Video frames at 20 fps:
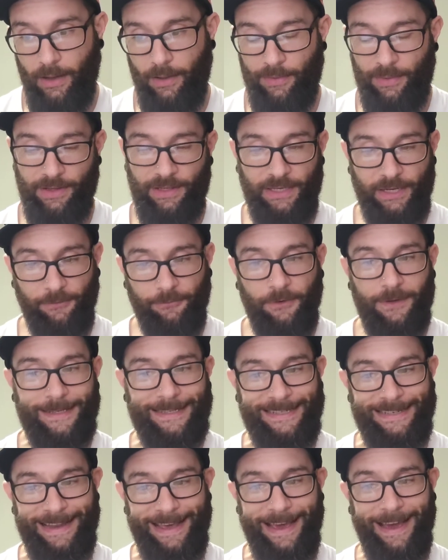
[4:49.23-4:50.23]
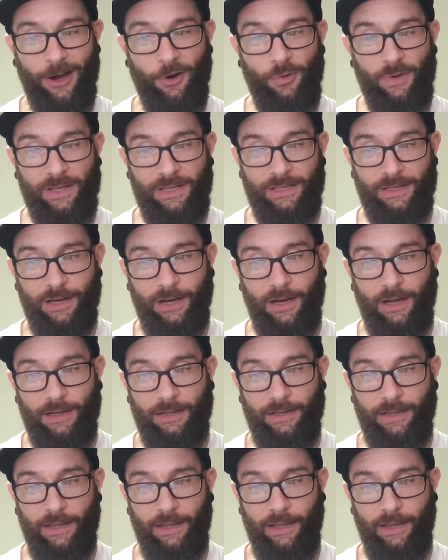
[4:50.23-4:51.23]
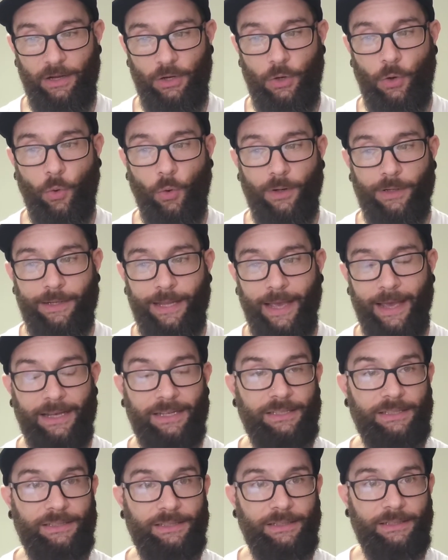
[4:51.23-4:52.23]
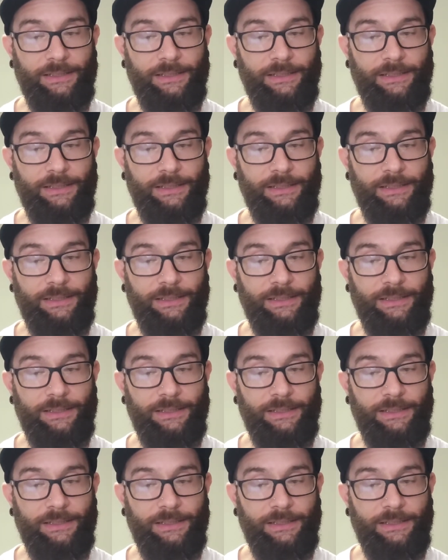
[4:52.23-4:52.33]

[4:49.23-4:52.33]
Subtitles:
The difference now is got a Gore-Tex